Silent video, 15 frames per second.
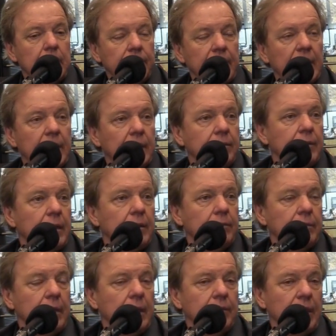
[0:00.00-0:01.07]
then
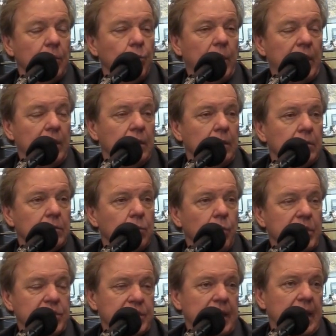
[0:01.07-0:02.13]

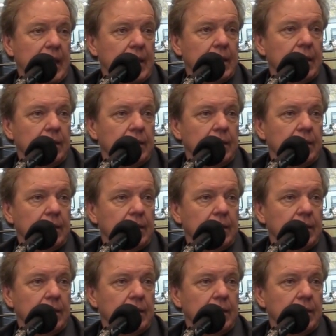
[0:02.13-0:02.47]
we stayed